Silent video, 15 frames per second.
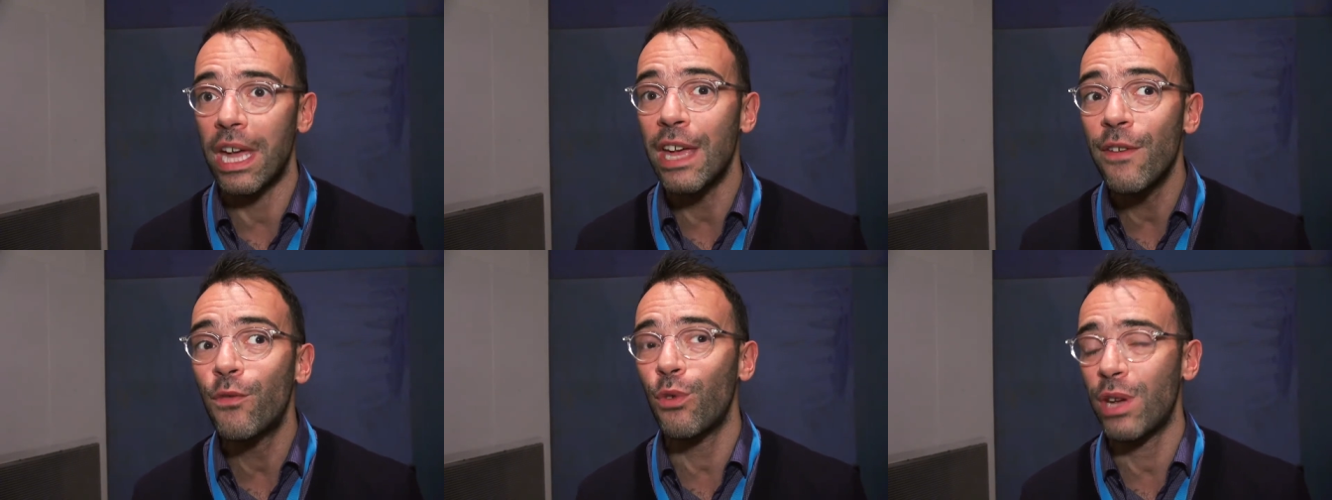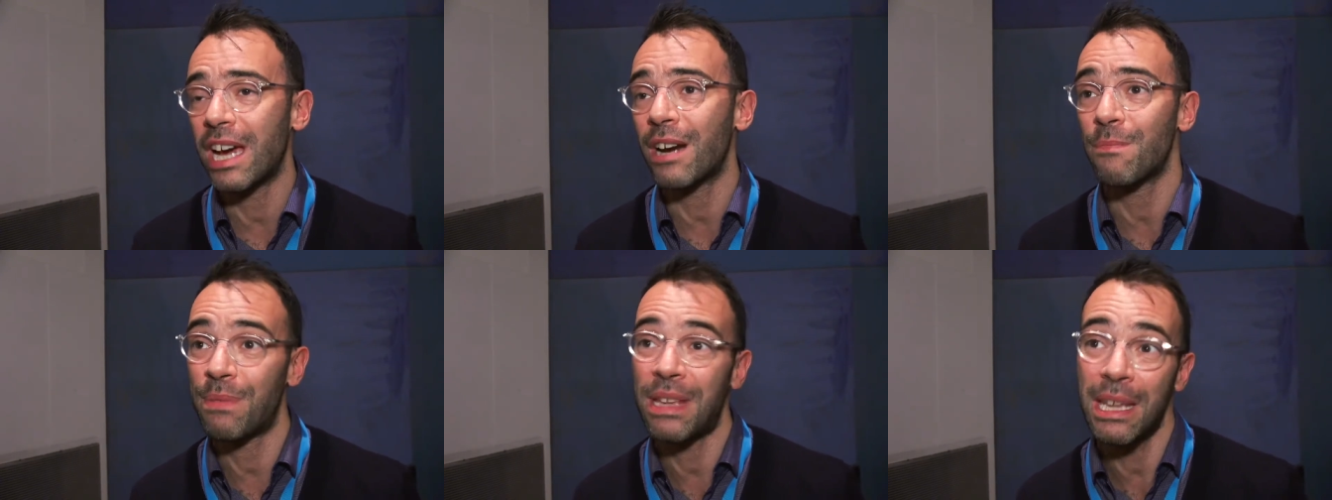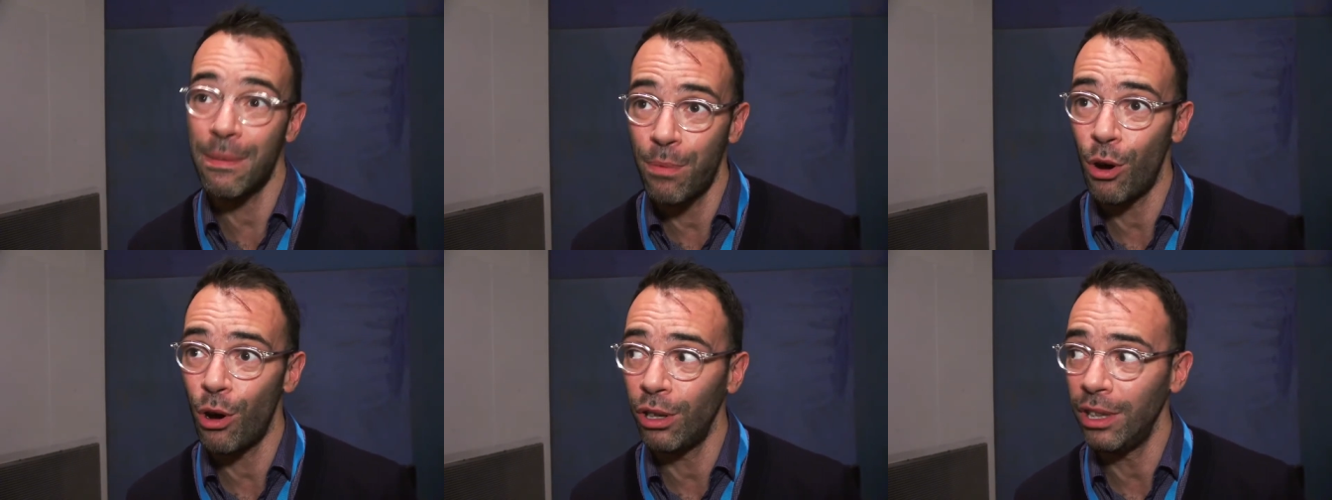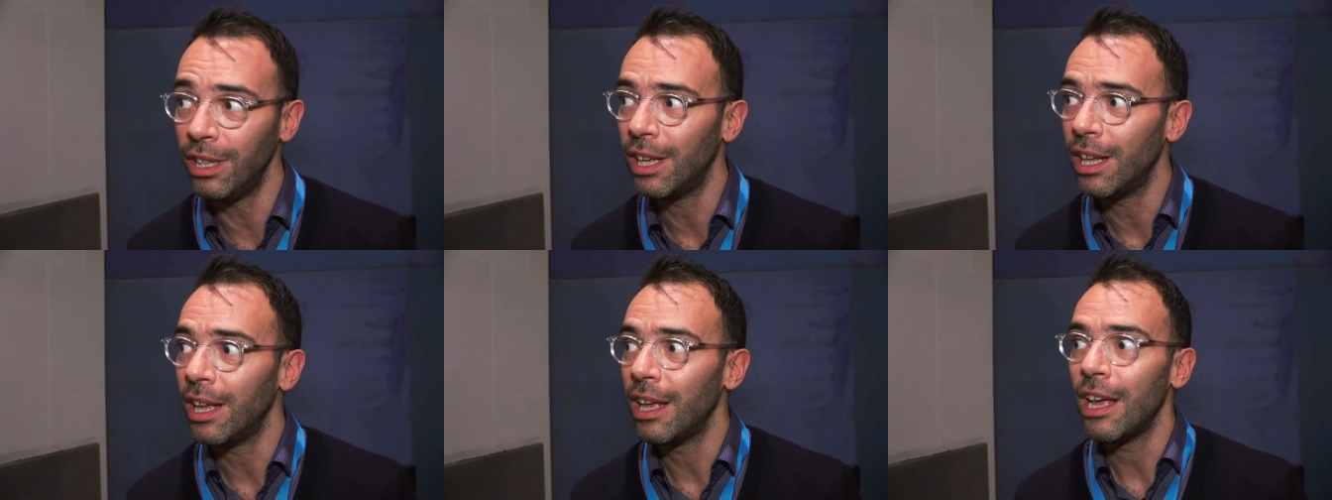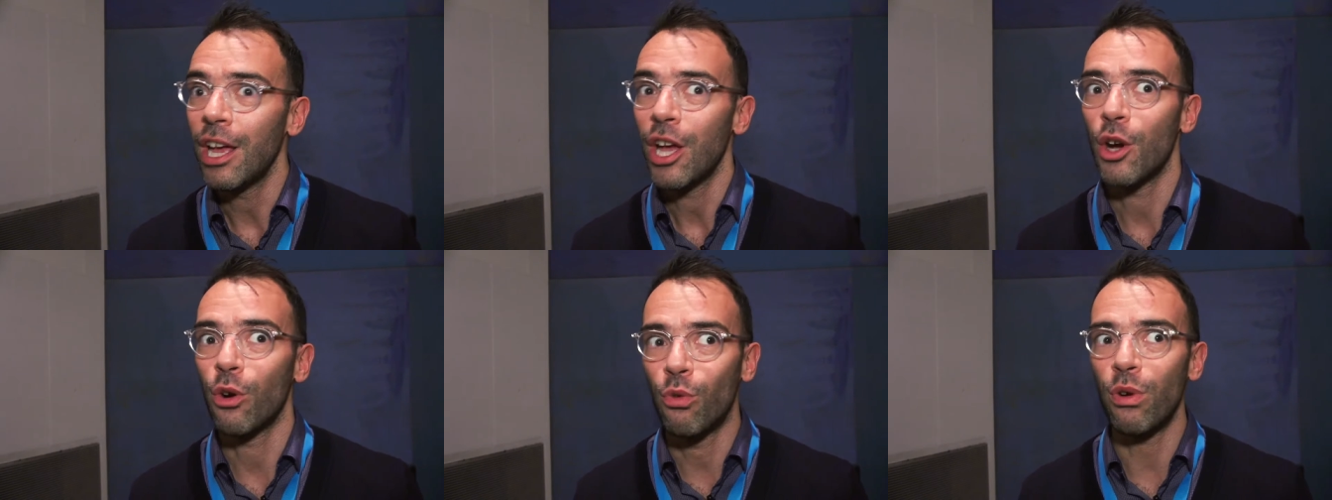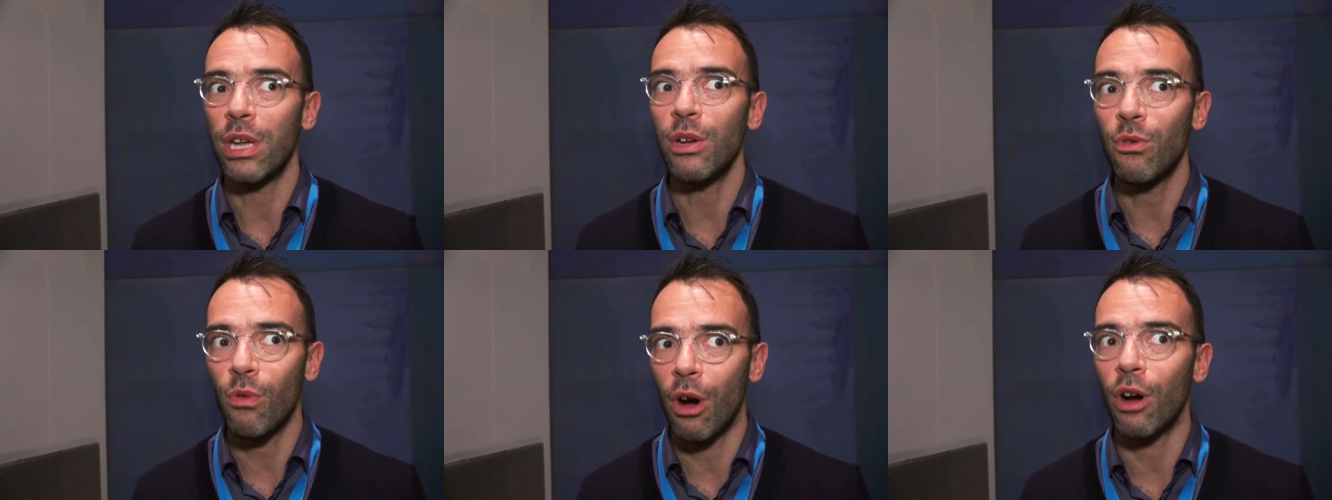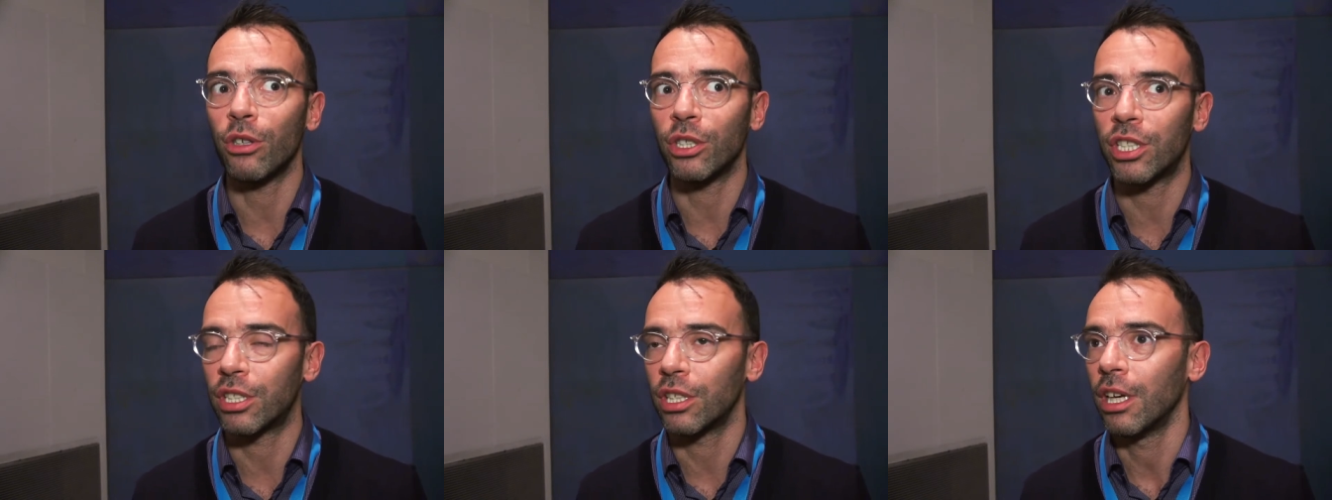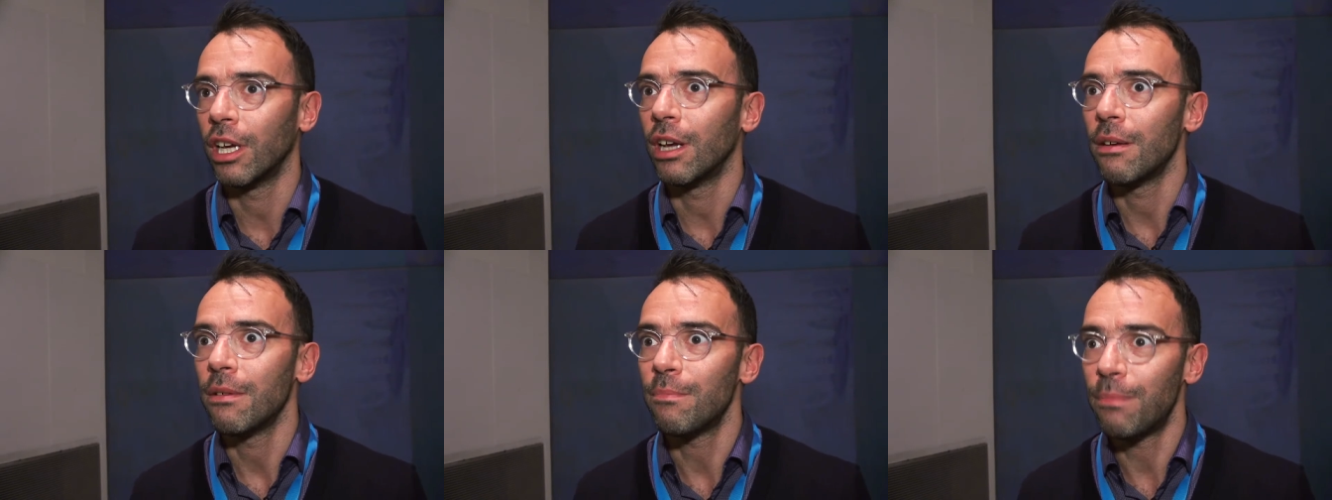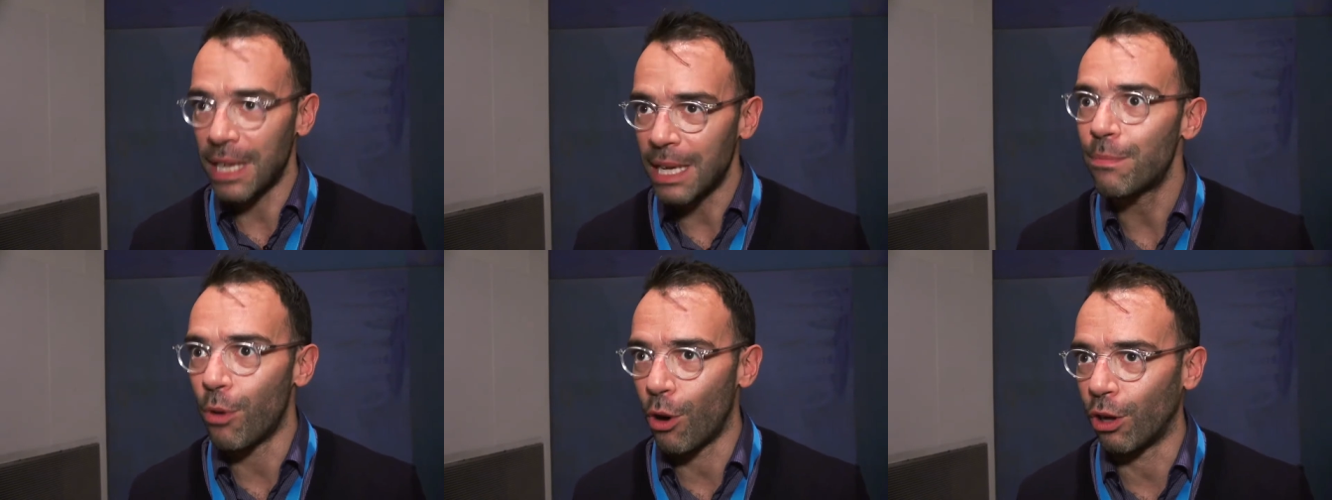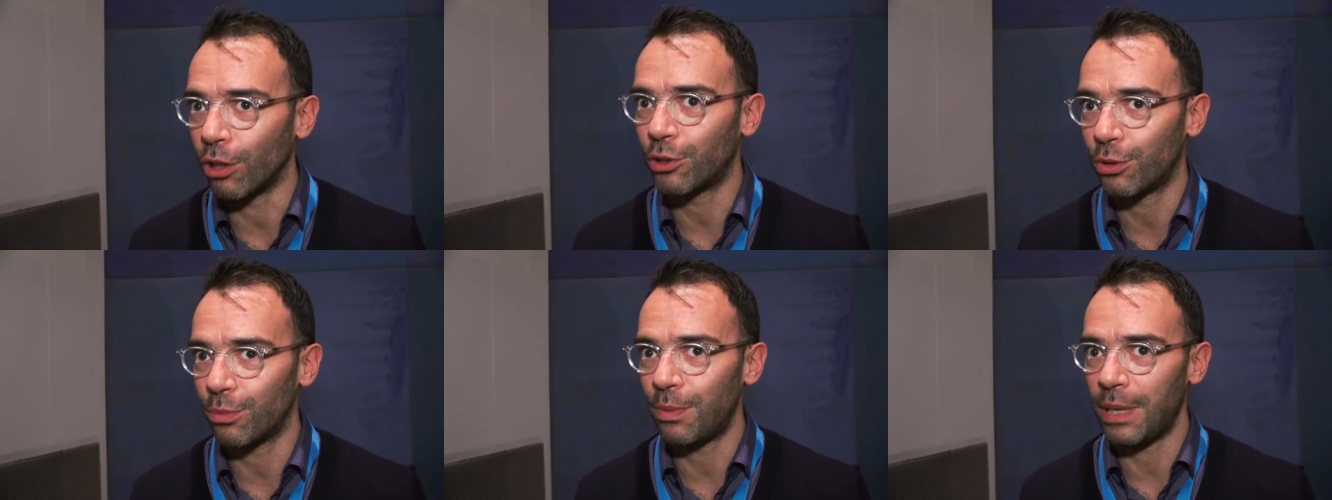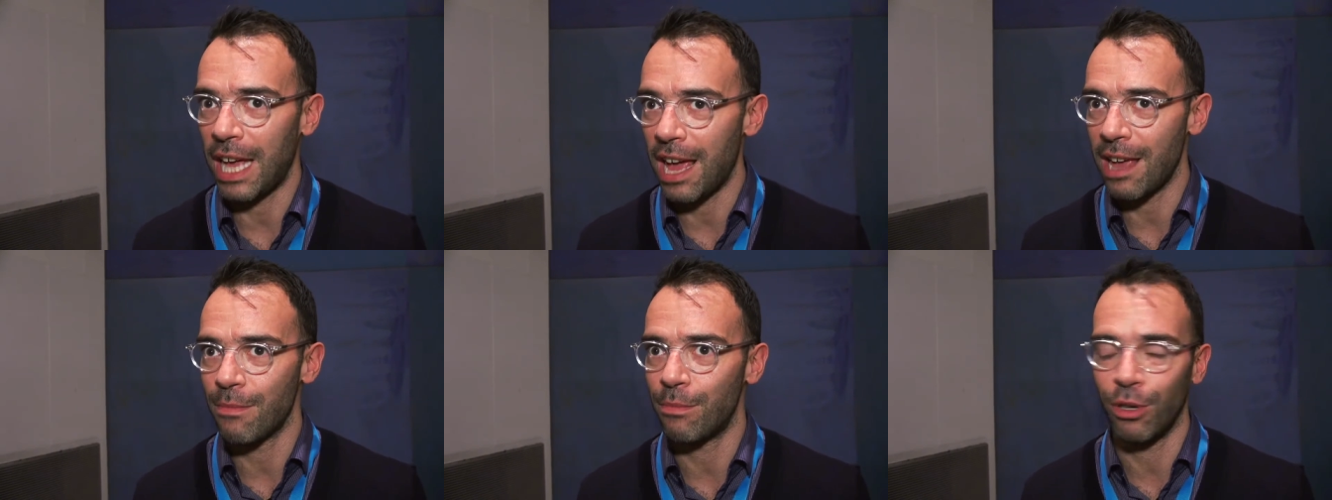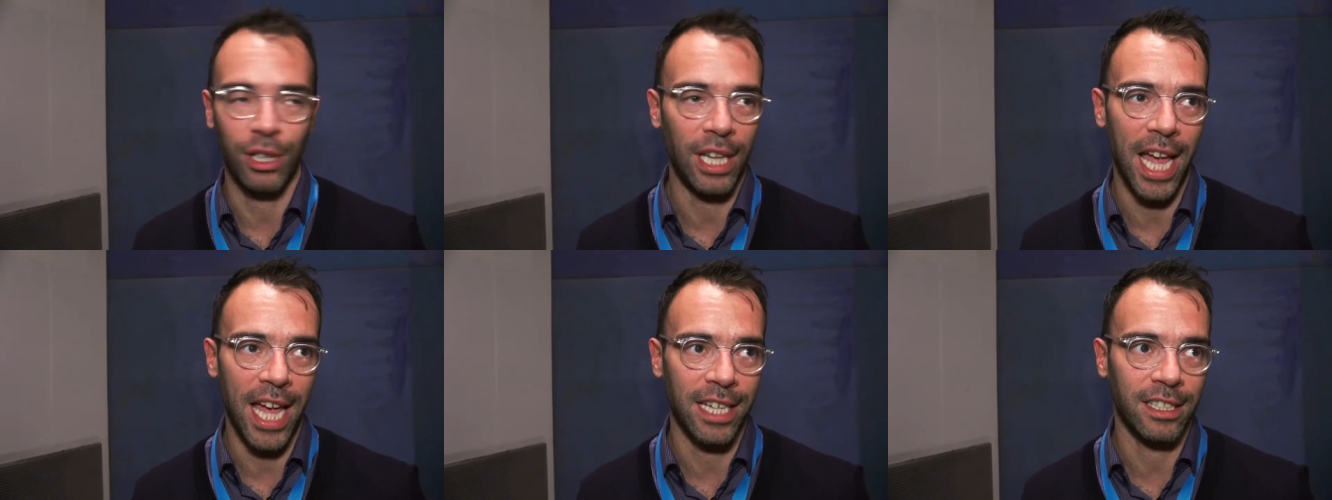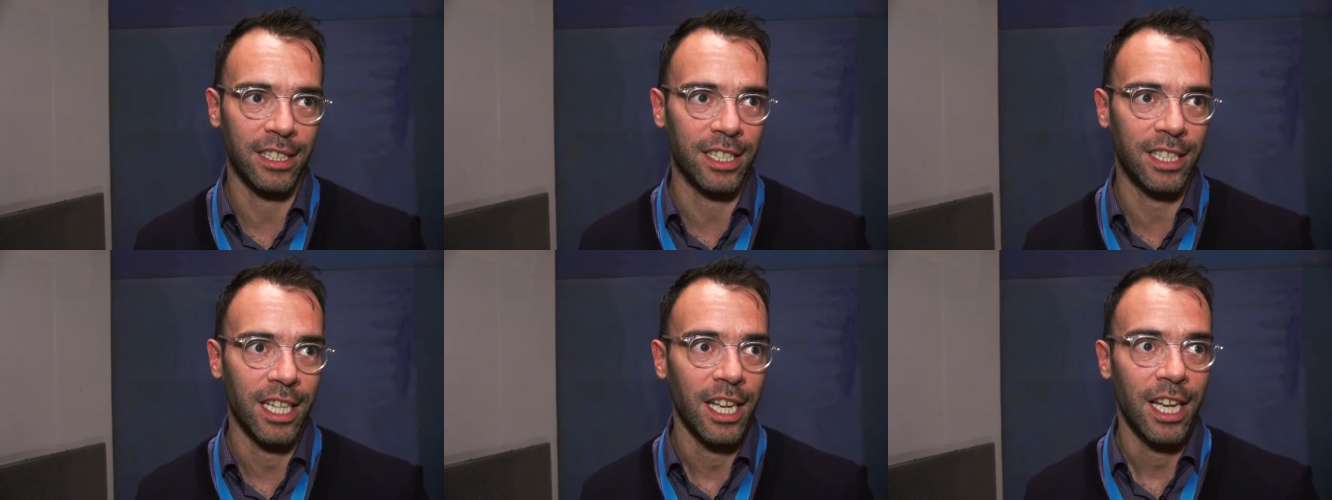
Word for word: If we are people, we want people to be able and